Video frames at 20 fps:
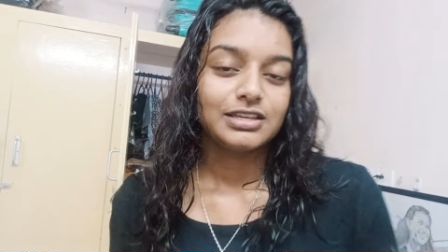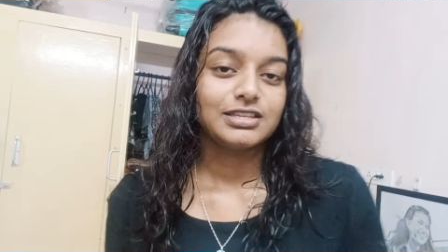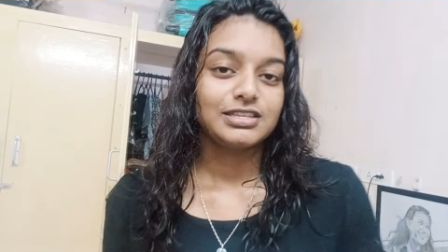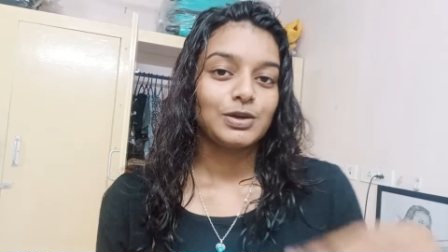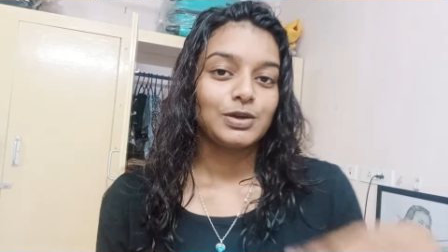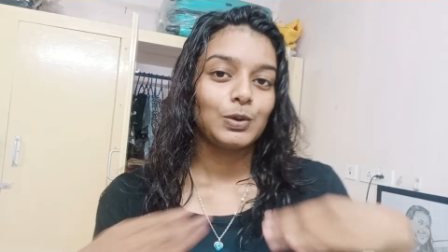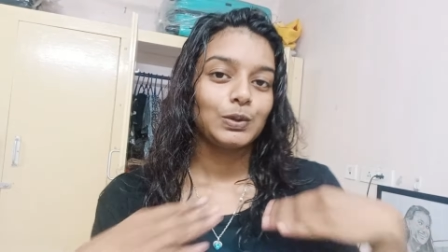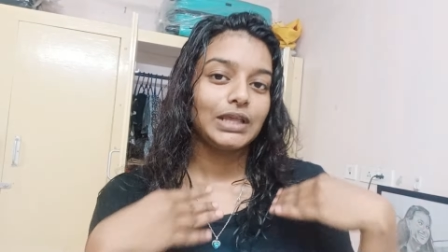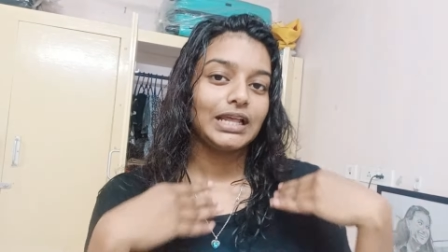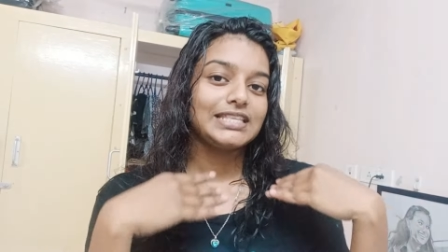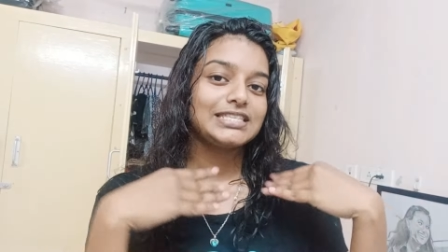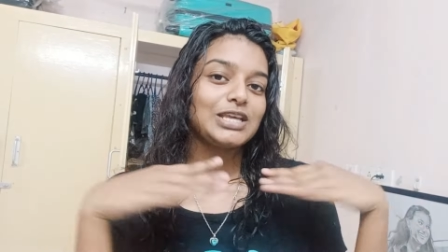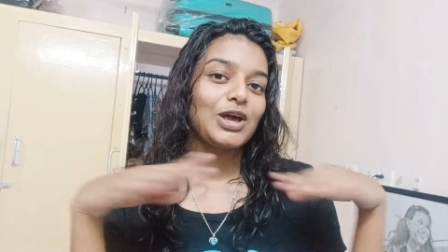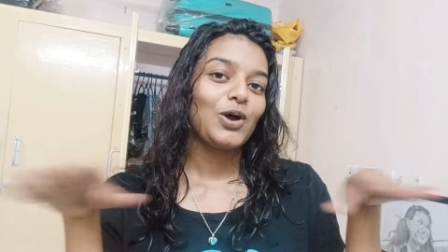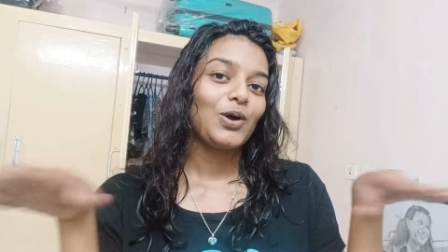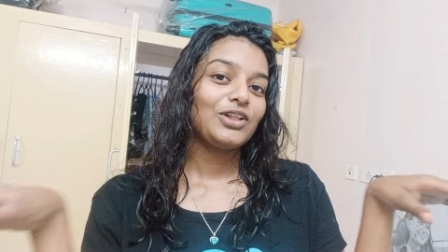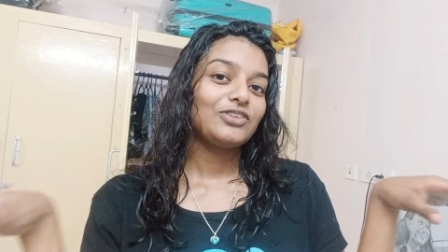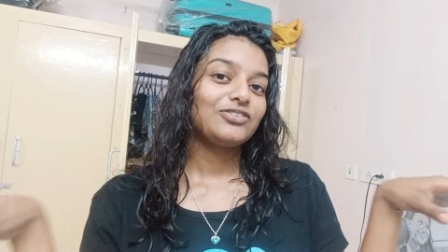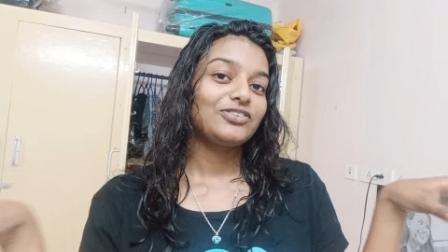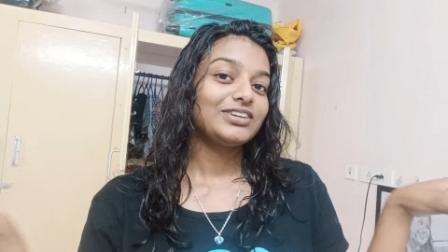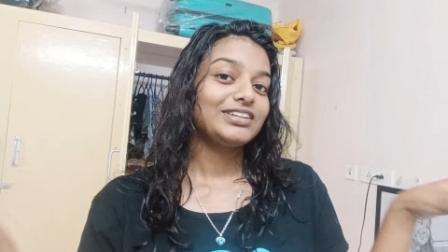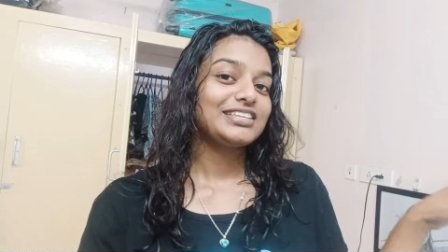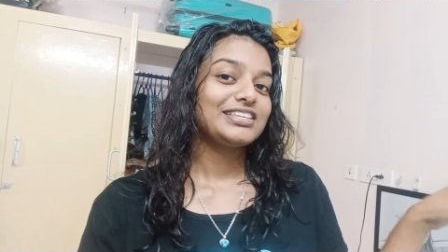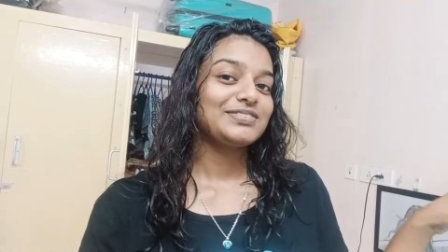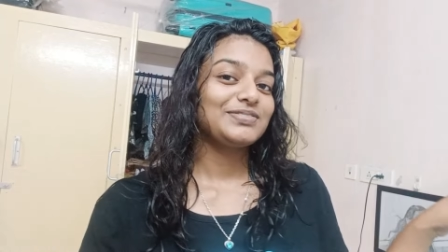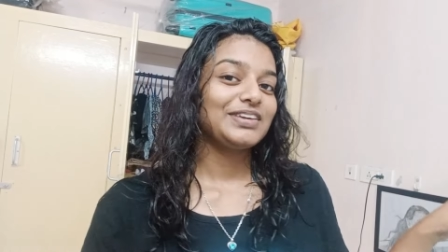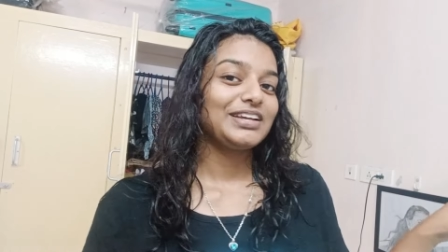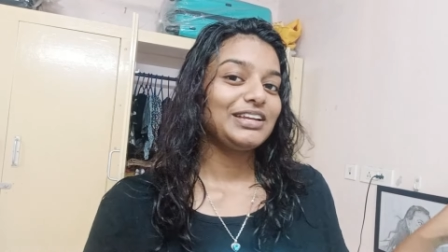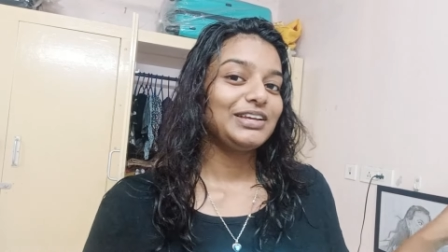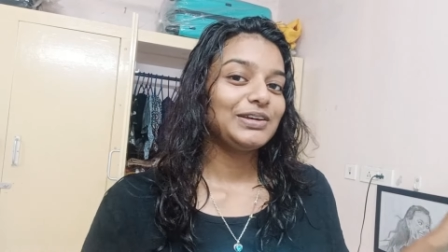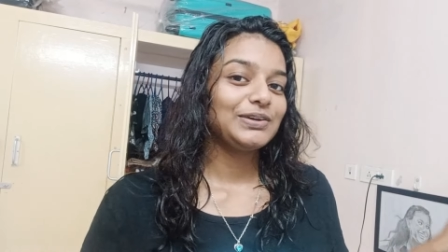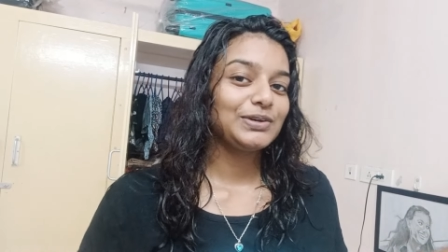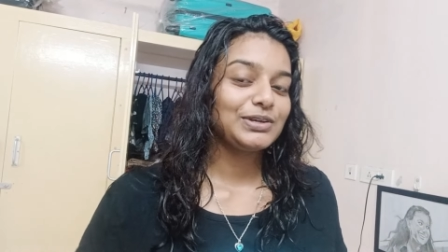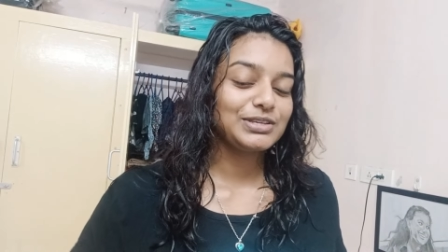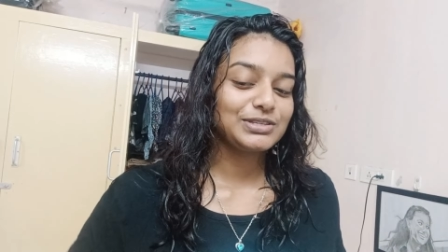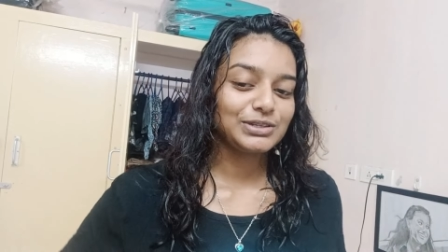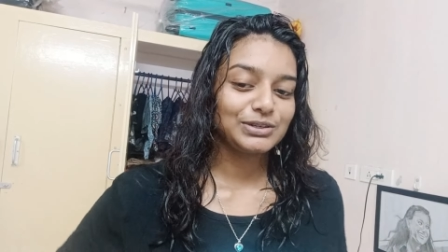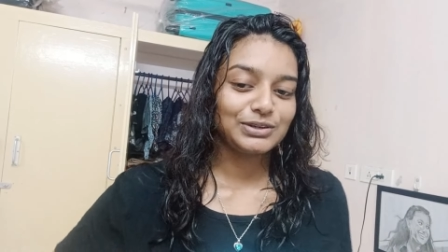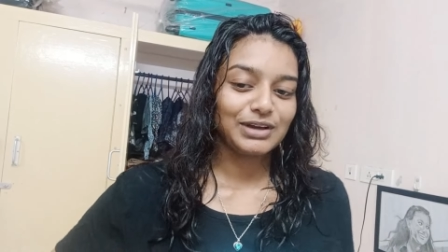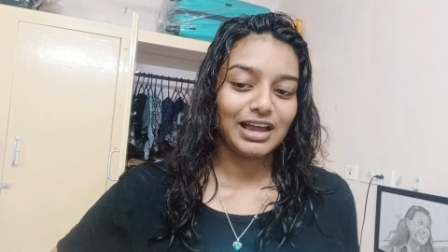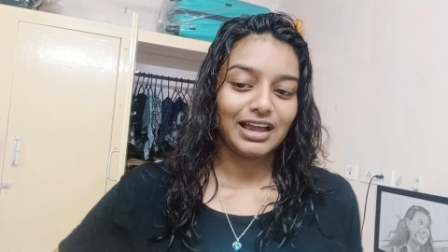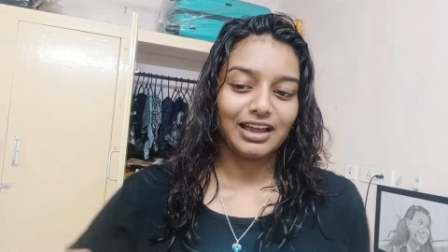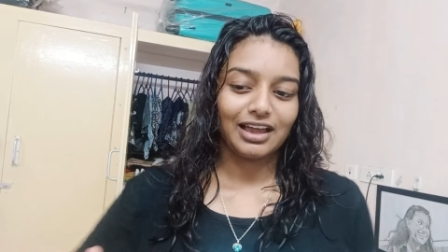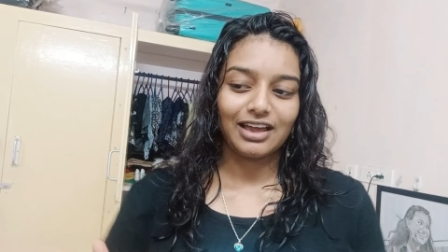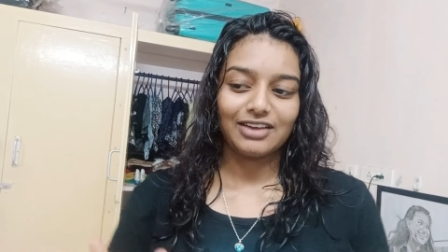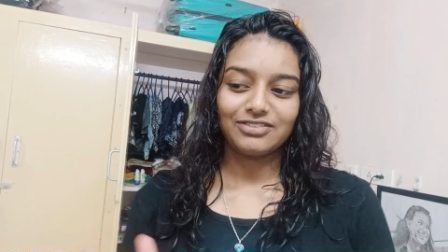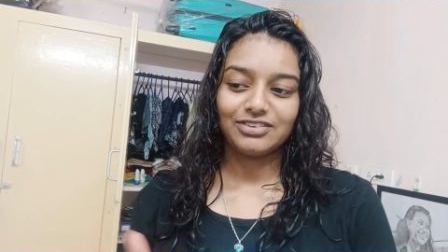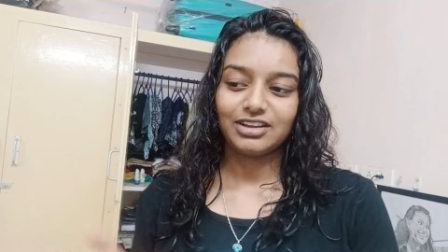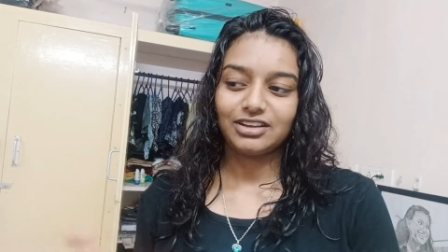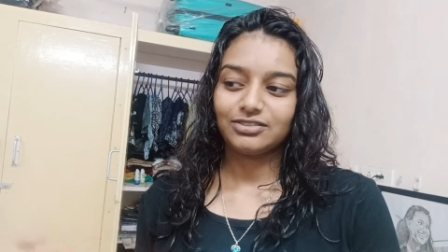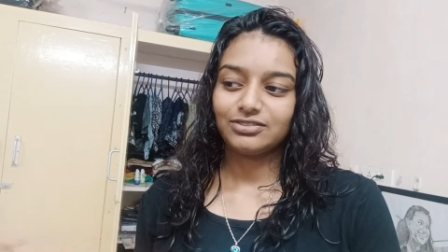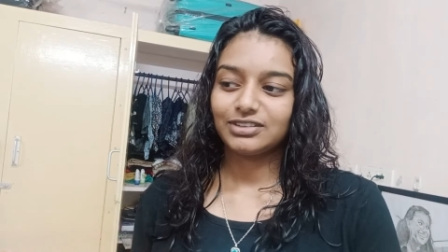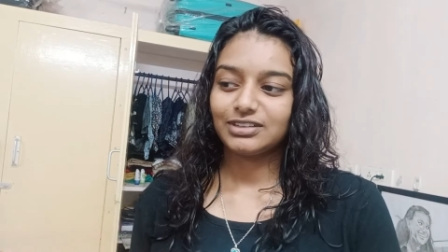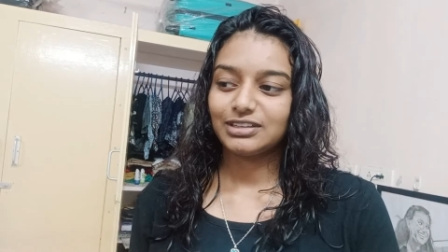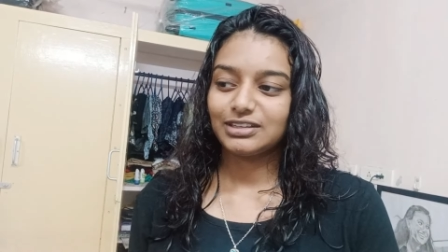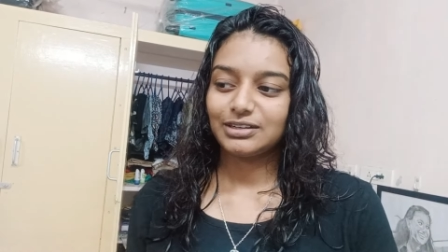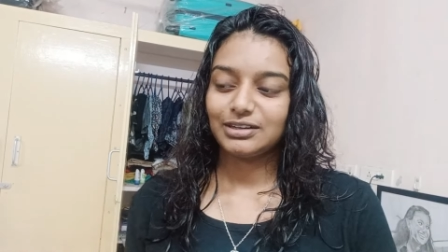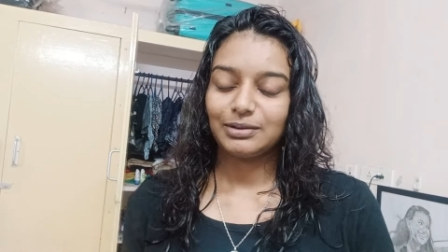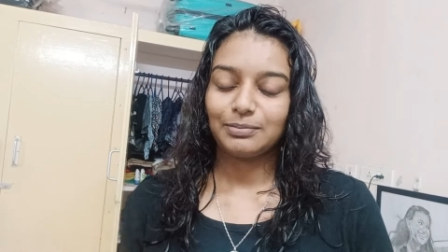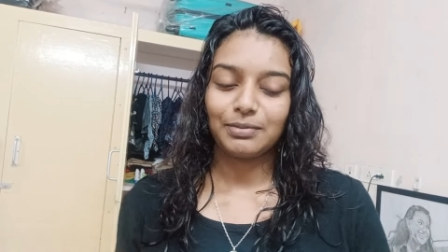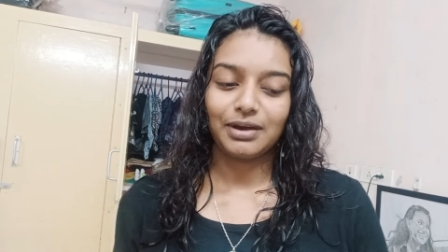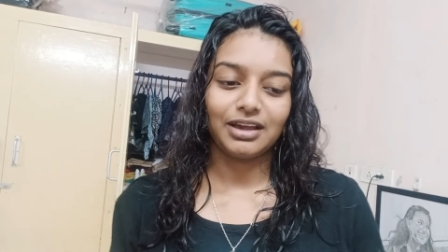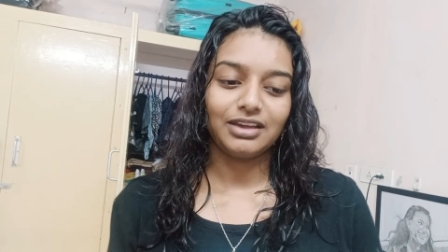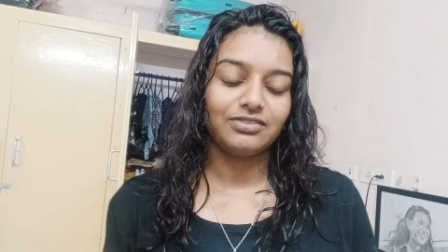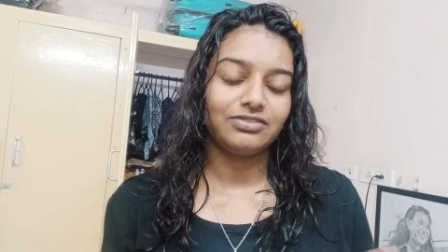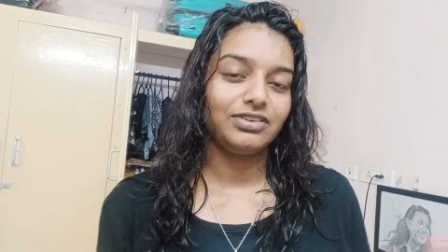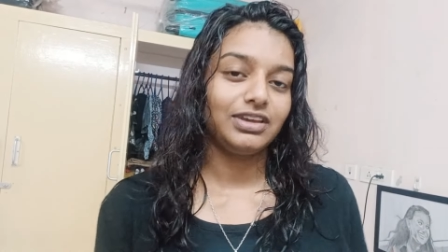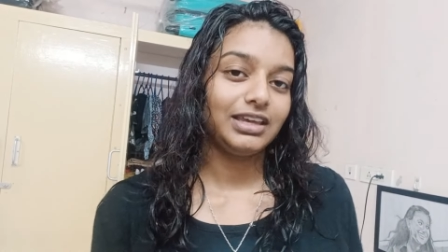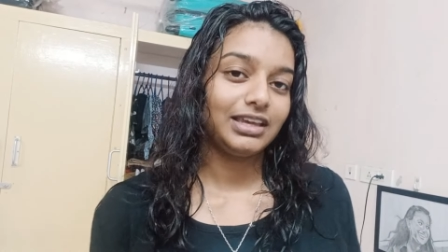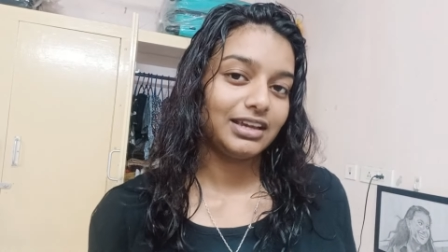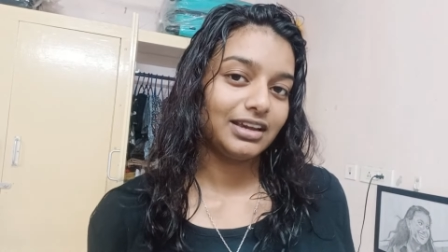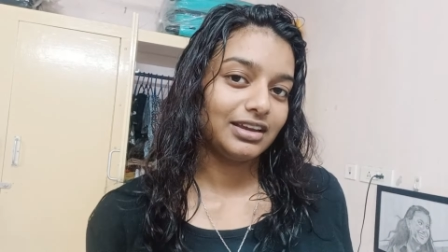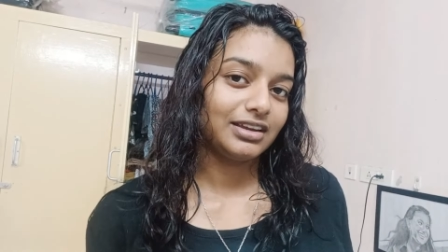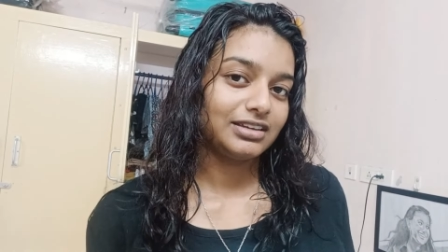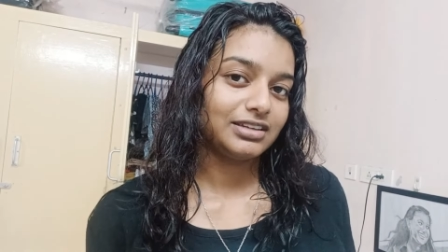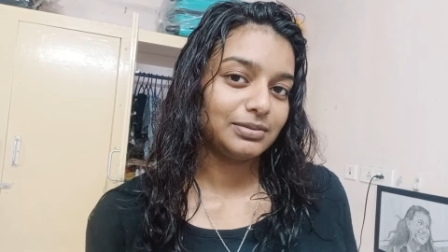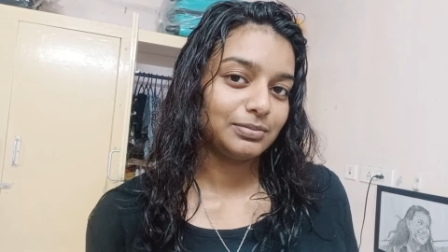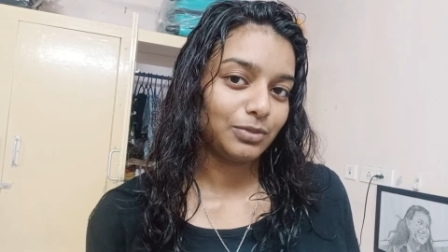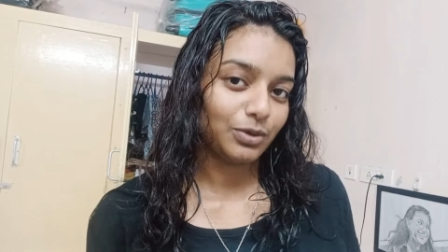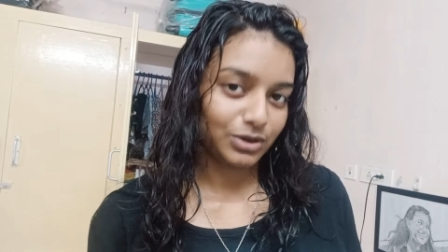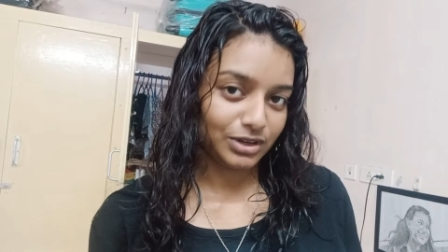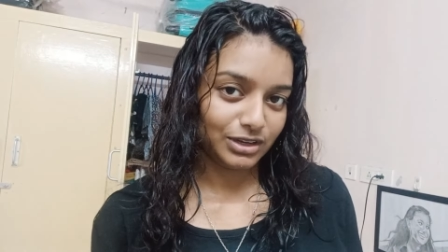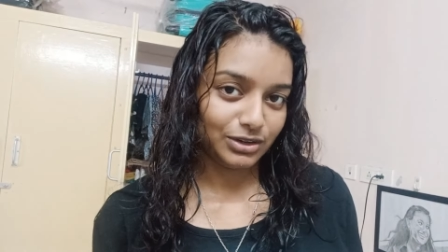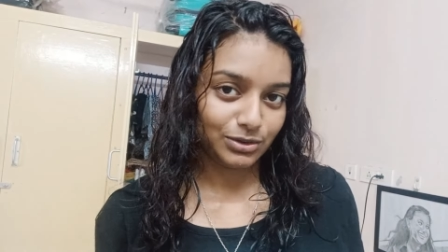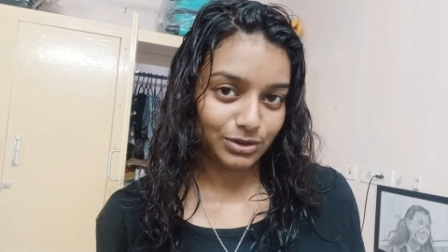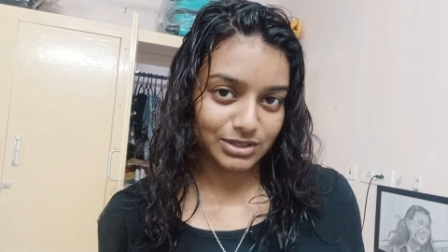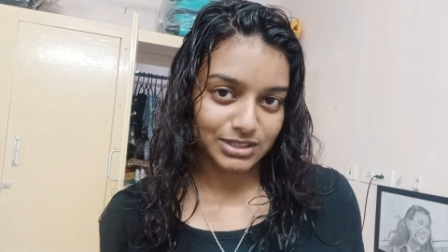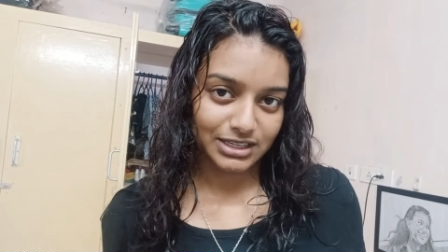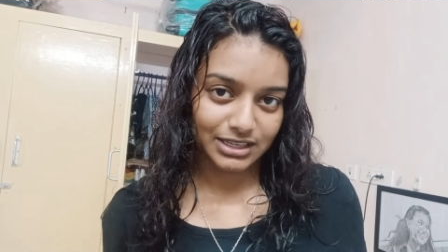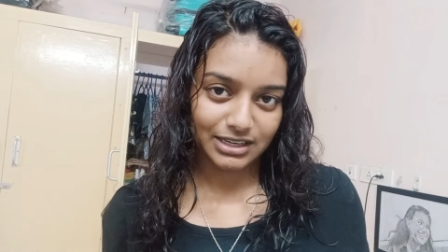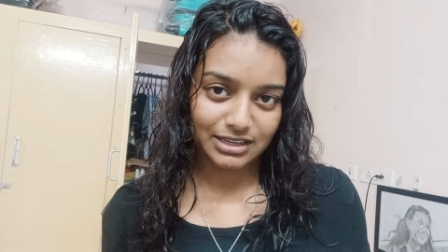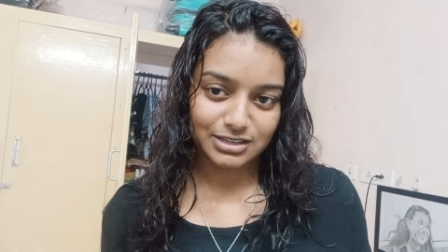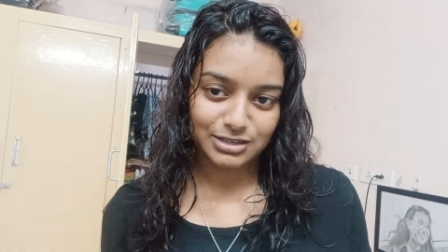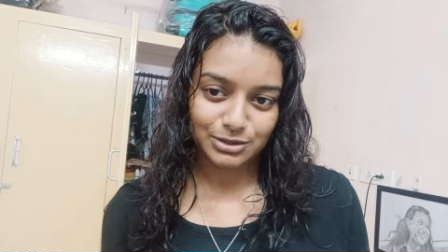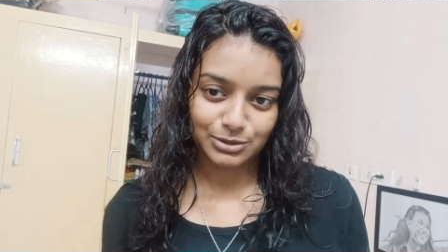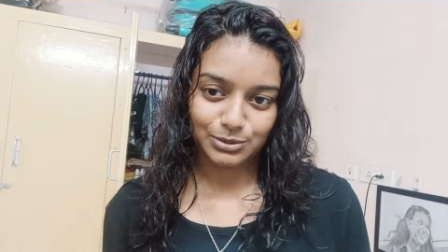So that's all for this video. So I have covered my weekend morning routine.